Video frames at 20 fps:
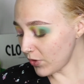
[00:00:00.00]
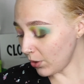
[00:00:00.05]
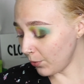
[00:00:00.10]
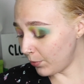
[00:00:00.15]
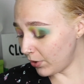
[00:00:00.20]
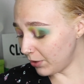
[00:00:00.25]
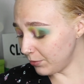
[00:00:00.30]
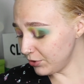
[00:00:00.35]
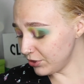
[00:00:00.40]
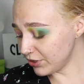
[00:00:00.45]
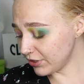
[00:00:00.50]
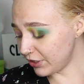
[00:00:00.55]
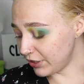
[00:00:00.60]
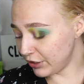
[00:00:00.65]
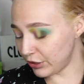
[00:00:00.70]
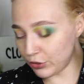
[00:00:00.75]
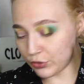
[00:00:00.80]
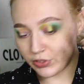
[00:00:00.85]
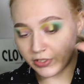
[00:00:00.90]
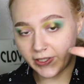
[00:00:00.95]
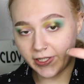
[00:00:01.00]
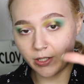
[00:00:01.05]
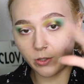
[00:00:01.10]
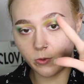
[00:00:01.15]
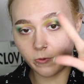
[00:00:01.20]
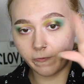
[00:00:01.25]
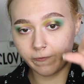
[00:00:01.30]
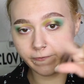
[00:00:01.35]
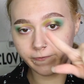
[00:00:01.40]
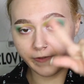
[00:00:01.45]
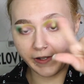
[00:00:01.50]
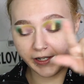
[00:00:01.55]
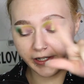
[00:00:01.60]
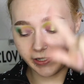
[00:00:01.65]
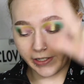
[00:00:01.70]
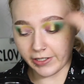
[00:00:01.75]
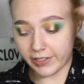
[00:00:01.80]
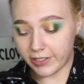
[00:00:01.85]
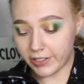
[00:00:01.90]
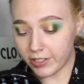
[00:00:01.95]
But I'm just gonna use the old
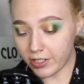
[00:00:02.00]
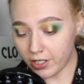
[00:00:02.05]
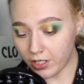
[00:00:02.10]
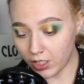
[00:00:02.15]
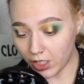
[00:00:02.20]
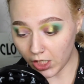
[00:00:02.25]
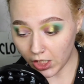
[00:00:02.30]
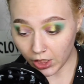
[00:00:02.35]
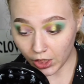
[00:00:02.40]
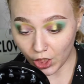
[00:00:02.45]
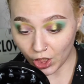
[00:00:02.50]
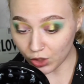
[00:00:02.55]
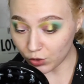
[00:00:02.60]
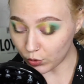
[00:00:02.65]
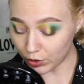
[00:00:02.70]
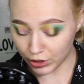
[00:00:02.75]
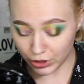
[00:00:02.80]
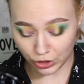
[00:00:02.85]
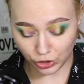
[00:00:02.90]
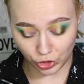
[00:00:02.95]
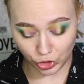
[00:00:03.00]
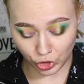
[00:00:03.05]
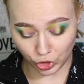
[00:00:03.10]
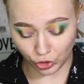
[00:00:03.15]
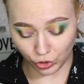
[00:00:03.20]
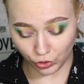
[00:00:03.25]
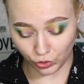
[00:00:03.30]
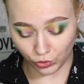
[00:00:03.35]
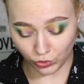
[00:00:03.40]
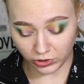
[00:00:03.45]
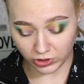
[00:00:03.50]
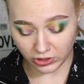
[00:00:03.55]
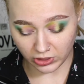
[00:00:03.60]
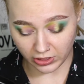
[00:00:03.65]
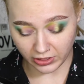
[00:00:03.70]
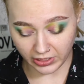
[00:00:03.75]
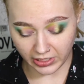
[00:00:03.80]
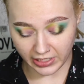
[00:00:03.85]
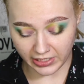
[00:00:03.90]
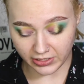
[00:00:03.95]
finger and go into
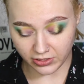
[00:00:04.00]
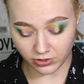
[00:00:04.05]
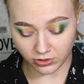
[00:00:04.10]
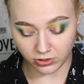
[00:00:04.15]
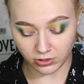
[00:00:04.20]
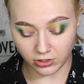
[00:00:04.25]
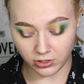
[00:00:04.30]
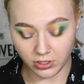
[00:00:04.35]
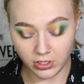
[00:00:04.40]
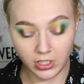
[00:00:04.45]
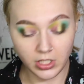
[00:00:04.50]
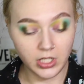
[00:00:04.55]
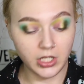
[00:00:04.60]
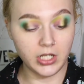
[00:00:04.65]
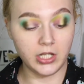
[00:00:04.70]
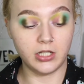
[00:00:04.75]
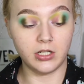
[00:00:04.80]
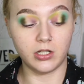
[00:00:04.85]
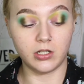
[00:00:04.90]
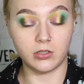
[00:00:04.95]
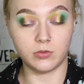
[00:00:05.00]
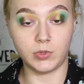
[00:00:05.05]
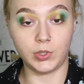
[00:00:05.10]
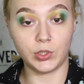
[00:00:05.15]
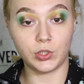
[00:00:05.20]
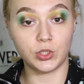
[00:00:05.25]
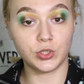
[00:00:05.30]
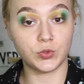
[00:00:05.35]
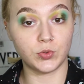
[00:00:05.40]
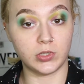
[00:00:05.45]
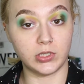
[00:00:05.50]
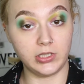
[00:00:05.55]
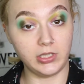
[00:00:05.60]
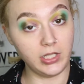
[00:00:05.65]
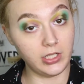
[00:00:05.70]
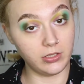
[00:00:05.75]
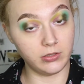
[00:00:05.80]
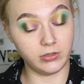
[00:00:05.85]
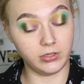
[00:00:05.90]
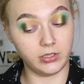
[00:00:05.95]
Sungazer. And oh my gosh, when I
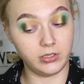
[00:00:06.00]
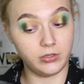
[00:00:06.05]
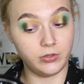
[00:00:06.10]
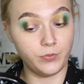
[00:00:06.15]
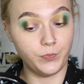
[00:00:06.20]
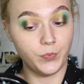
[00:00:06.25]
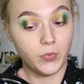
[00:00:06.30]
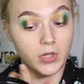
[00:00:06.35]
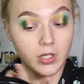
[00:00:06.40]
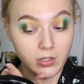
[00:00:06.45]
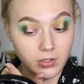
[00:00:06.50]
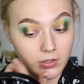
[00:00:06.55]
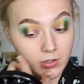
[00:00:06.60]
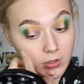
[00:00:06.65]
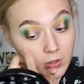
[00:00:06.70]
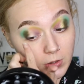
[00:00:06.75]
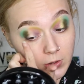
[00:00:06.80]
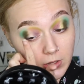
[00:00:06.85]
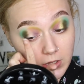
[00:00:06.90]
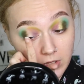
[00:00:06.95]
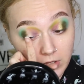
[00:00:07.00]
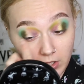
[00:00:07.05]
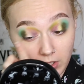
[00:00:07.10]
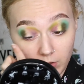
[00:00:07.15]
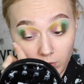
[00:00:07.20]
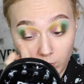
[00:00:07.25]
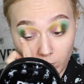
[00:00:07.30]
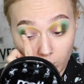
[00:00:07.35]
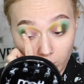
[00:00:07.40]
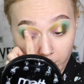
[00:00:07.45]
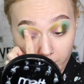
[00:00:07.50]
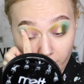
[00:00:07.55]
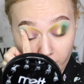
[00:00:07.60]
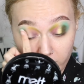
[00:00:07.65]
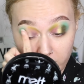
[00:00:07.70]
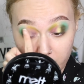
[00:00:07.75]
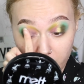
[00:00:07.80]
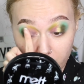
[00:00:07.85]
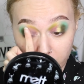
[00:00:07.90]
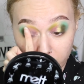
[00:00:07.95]
tell you, this is one of
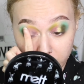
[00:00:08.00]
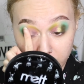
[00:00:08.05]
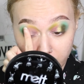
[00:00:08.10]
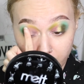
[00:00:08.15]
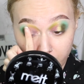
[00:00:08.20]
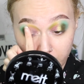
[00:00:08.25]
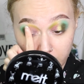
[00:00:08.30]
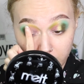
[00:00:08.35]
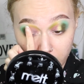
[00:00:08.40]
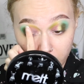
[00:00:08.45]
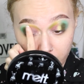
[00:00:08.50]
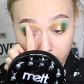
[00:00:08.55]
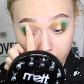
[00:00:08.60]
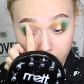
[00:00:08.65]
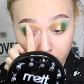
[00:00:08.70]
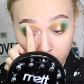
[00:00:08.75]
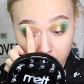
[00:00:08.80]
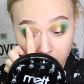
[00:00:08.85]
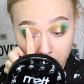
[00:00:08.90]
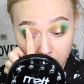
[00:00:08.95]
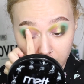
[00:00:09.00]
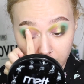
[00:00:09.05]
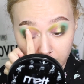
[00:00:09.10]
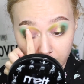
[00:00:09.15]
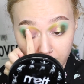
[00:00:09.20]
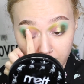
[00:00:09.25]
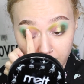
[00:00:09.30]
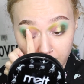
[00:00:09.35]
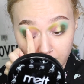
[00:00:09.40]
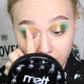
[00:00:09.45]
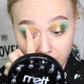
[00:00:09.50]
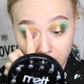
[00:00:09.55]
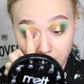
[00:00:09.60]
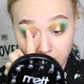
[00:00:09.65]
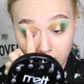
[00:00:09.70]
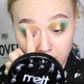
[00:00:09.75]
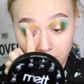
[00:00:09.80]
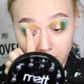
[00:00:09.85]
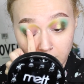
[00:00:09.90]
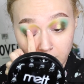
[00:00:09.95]
the most beautiful colors.
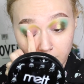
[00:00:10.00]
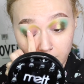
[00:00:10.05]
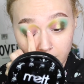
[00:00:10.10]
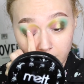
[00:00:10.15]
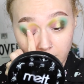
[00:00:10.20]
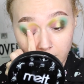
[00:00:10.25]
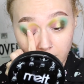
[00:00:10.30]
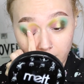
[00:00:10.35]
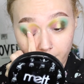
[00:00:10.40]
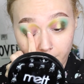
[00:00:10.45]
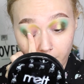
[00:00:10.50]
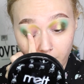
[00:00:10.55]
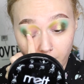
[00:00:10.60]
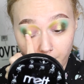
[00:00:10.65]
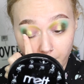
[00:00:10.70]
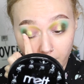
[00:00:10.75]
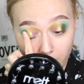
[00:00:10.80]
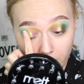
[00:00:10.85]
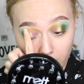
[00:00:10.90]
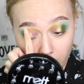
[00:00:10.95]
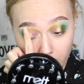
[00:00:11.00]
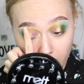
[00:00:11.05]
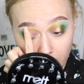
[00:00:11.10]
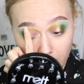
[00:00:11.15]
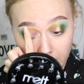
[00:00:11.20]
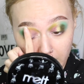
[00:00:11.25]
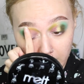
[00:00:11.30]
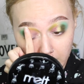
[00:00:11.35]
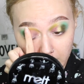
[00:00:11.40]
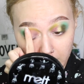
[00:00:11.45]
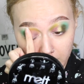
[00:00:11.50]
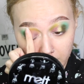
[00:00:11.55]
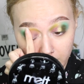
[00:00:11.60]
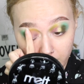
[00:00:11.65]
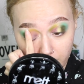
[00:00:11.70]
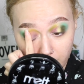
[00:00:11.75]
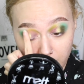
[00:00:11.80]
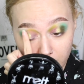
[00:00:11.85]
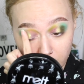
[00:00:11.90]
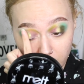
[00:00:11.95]
Just gonna pop it right down the
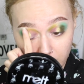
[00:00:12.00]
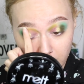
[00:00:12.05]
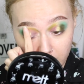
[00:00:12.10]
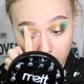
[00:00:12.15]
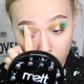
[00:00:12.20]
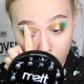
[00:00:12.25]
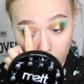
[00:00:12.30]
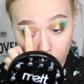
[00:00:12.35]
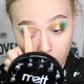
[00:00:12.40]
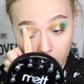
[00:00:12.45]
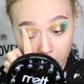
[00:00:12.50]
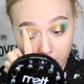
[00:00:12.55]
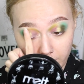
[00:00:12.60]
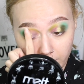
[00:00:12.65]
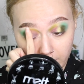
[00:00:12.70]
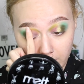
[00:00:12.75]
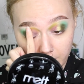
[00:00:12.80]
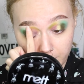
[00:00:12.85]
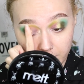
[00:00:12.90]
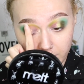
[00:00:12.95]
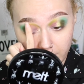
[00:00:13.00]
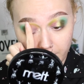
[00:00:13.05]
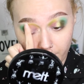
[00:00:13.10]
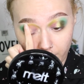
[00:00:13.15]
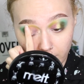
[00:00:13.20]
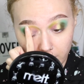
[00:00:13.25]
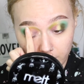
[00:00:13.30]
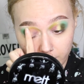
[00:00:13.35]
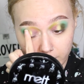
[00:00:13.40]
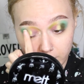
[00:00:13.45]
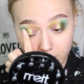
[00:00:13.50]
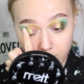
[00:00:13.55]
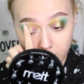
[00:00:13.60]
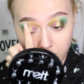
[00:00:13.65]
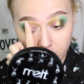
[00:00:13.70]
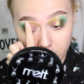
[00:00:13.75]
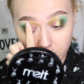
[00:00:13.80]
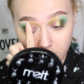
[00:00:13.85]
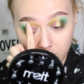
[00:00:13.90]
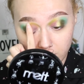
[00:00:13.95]
middle and kind of work that up to that brow bone.